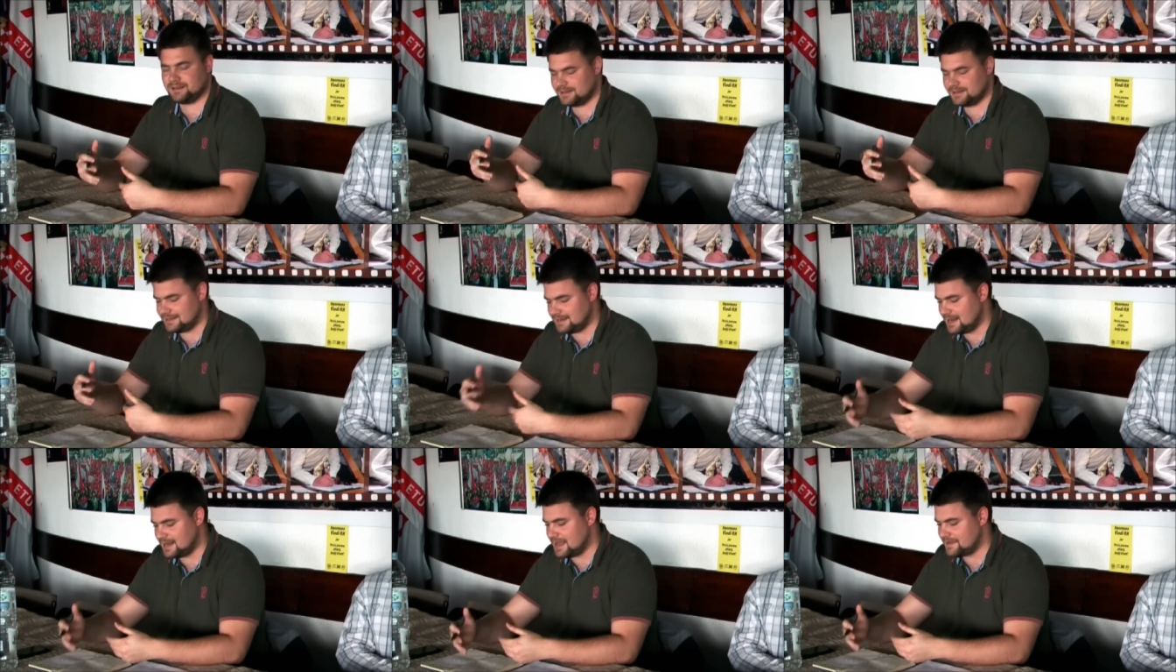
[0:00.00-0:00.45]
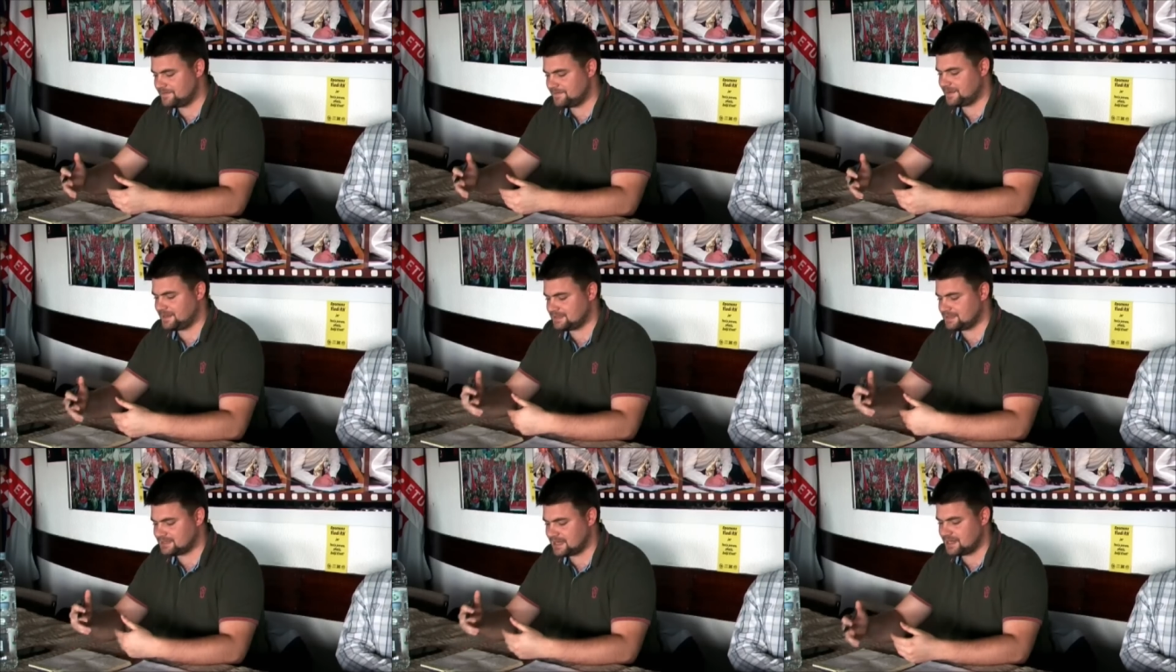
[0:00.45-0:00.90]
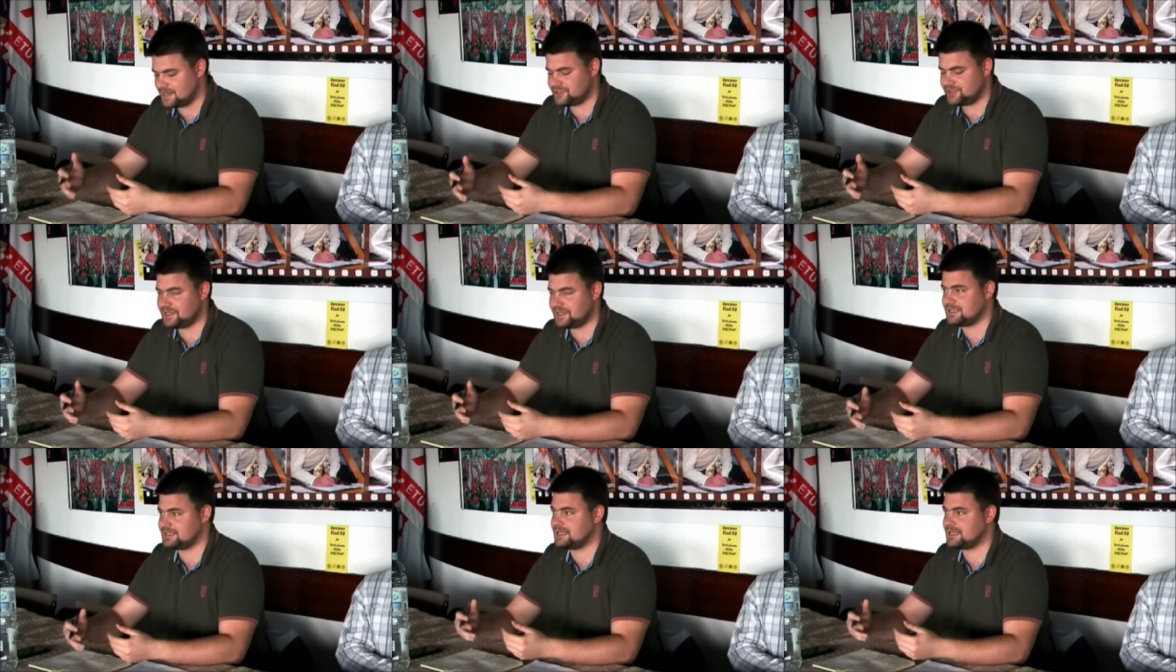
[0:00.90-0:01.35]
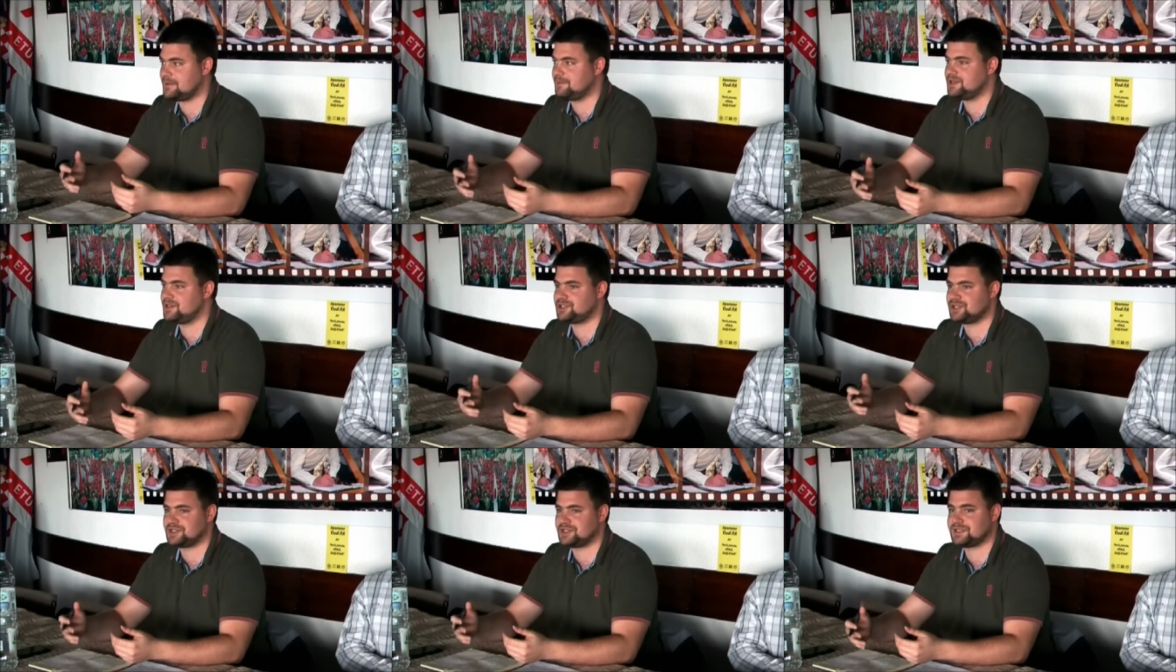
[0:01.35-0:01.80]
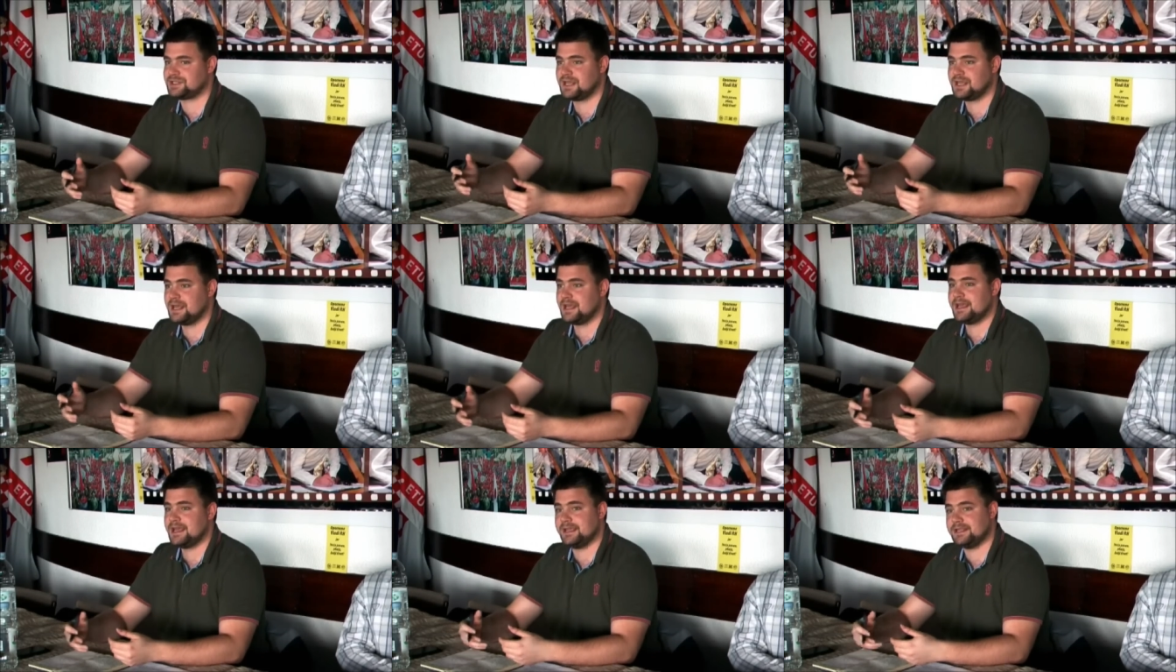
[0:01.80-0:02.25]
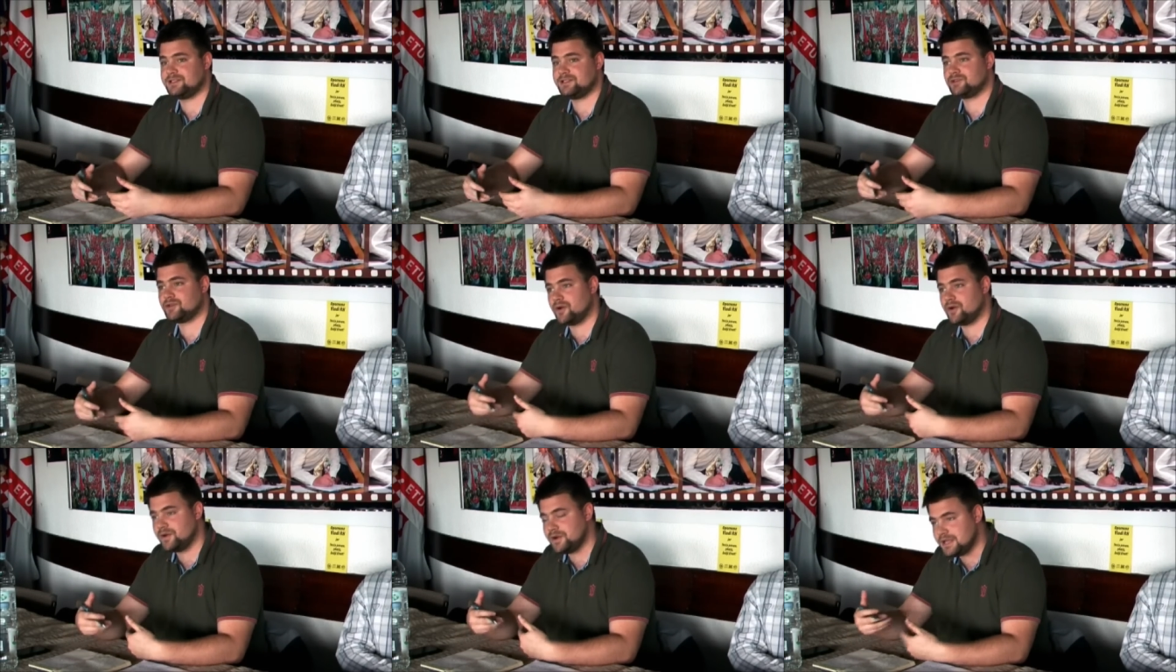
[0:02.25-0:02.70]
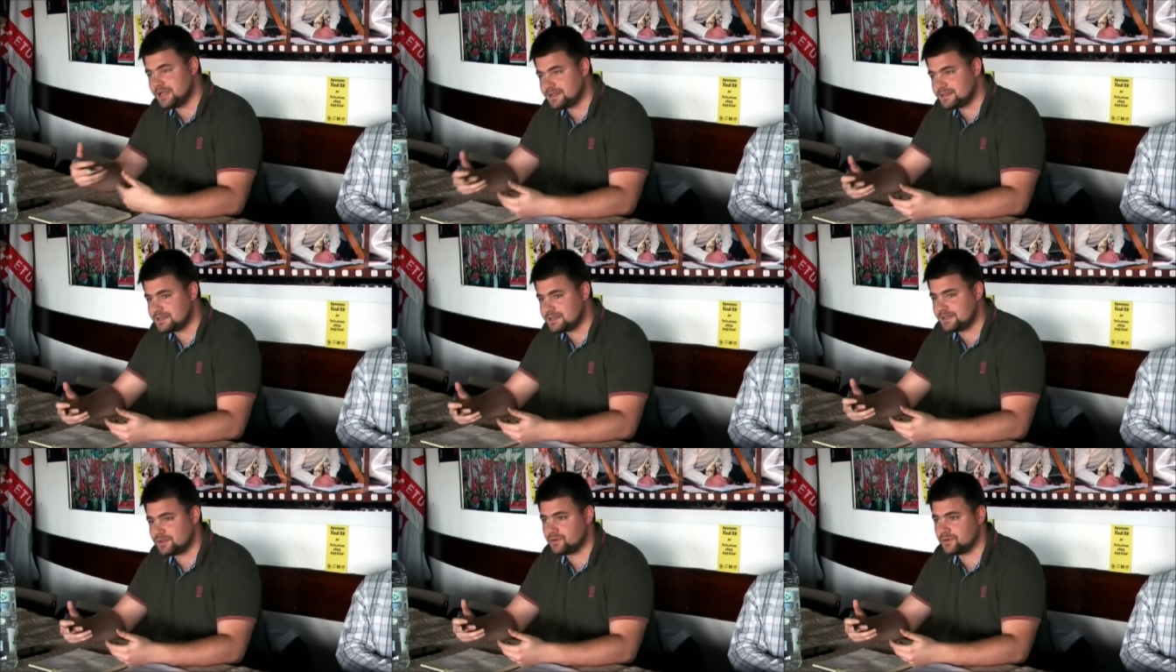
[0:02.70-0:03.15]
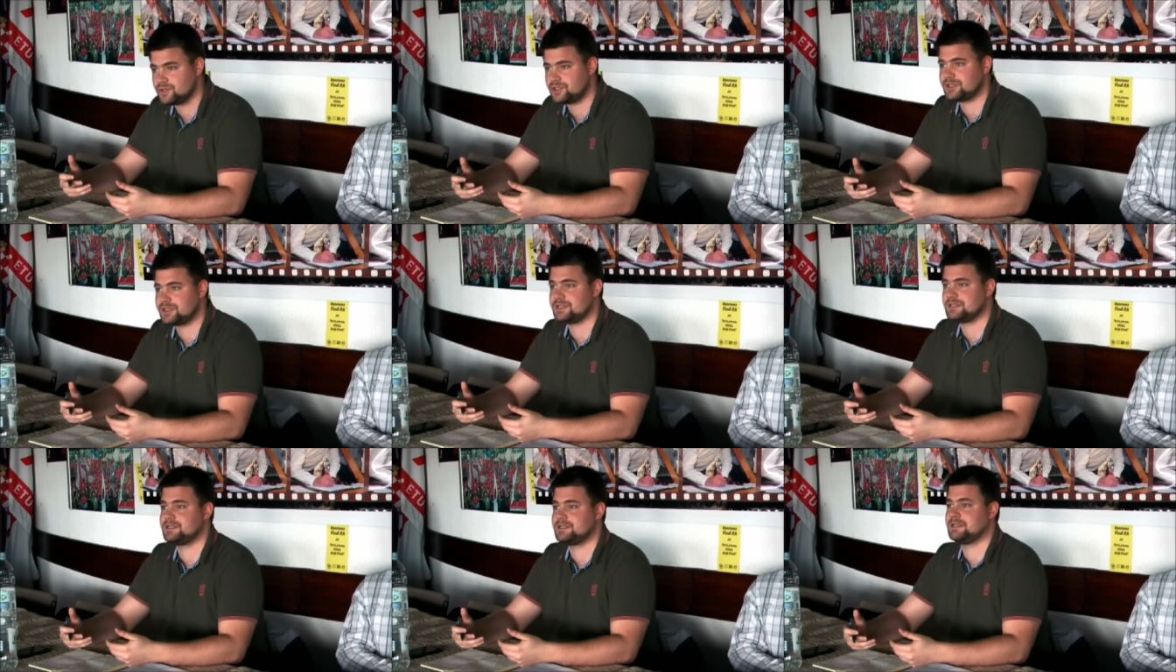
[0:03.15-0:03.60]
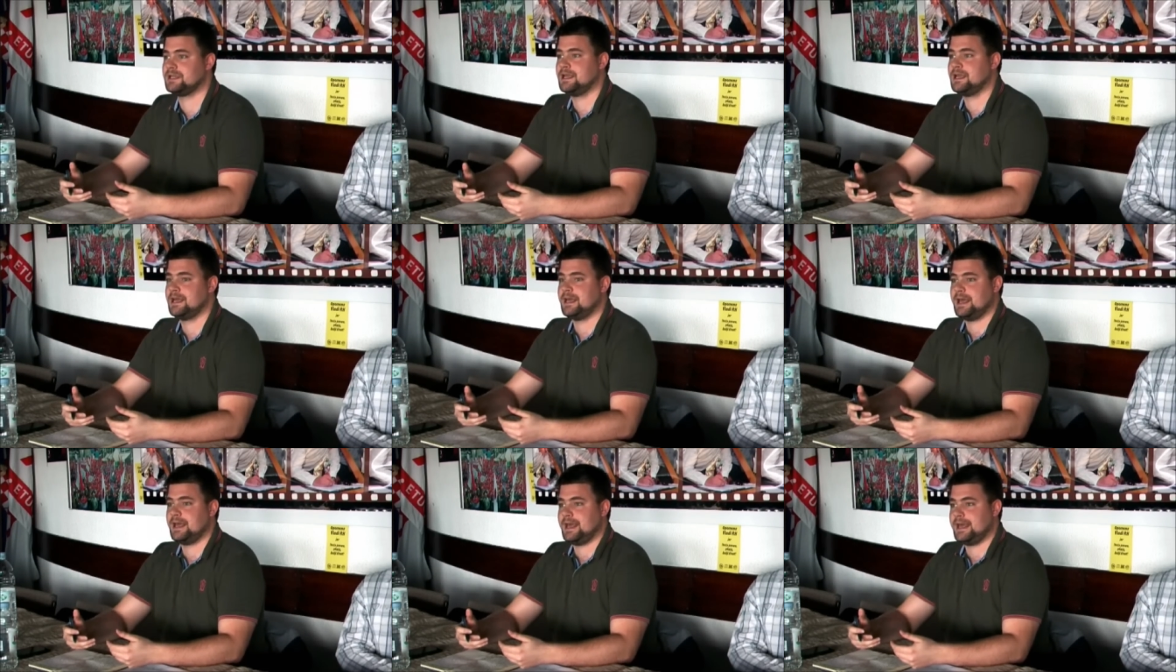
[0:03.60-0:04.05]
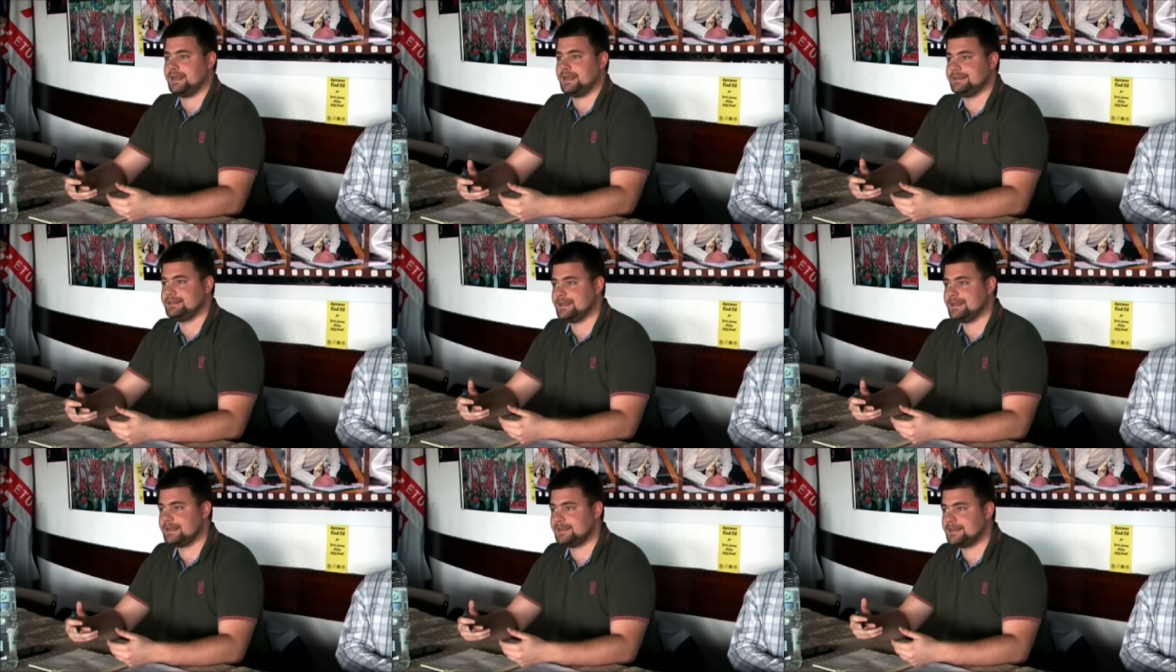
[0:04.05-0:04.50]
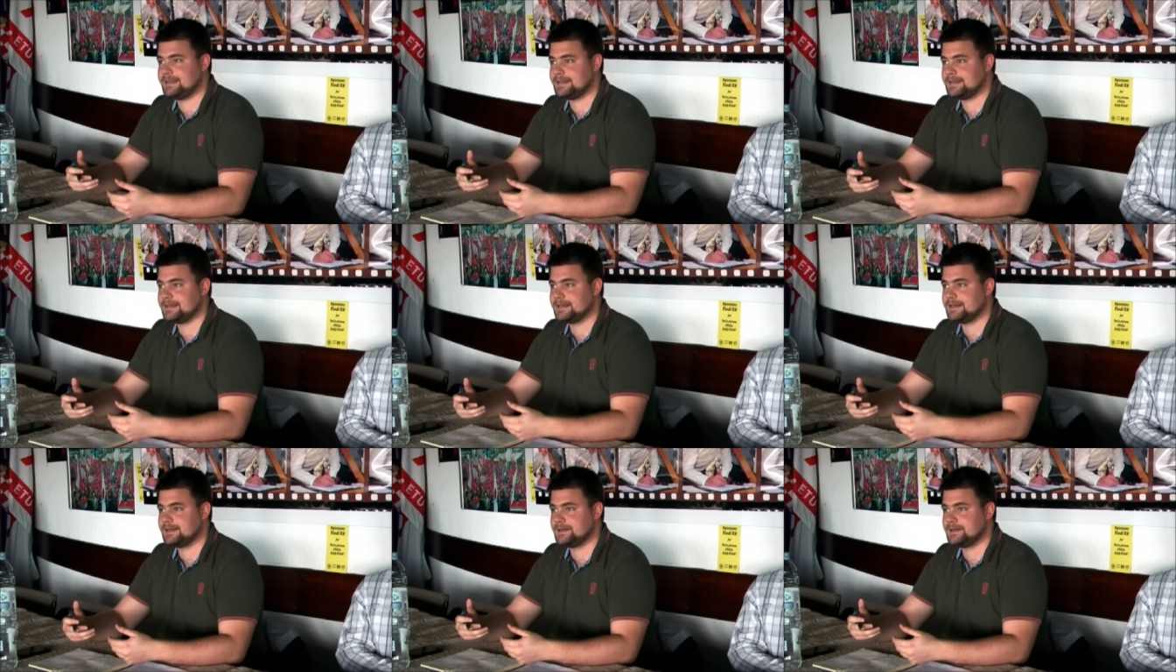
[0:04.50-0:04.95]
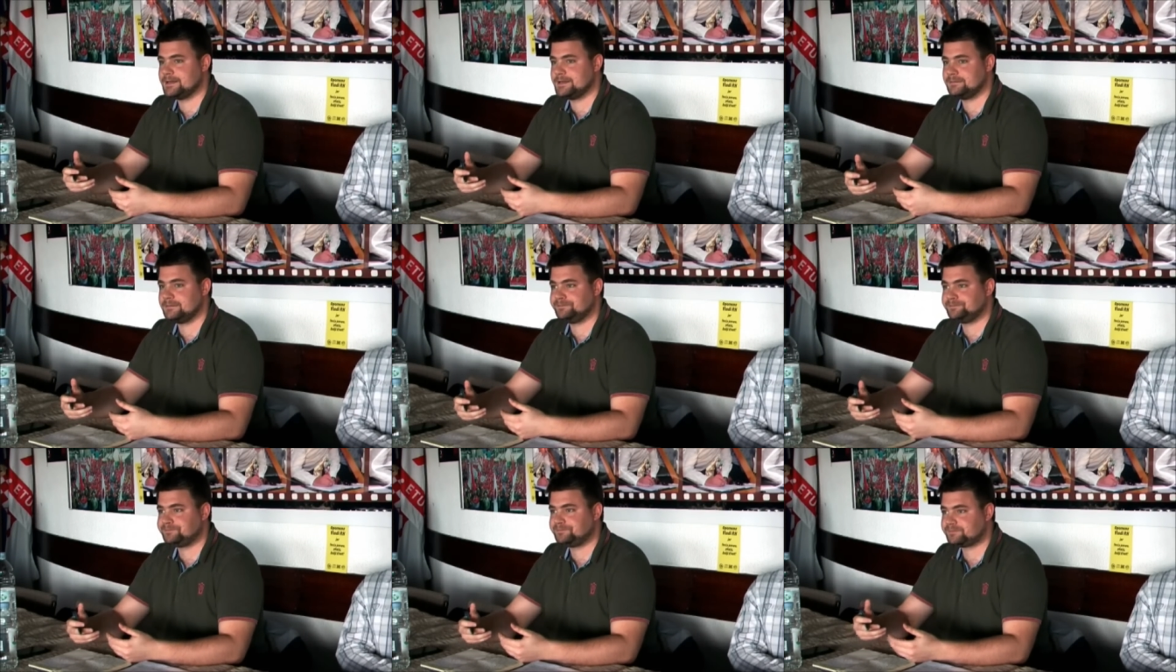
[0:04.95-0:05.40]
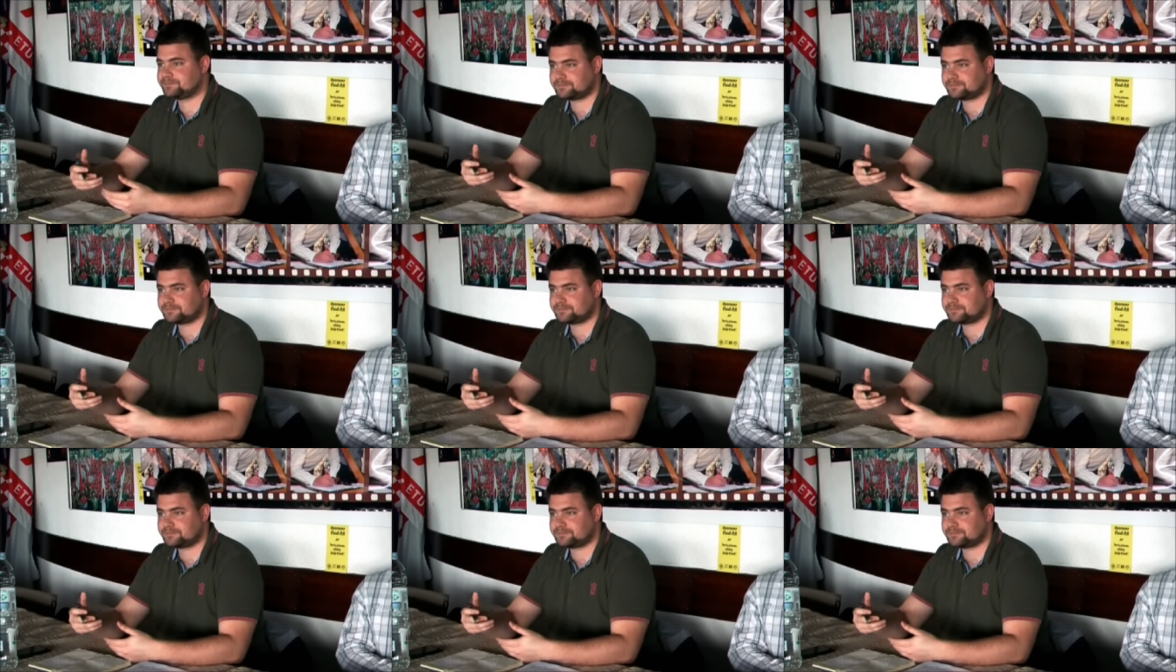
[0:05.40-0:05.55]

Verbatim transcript: the left as such establishes its own institutions that uh, um,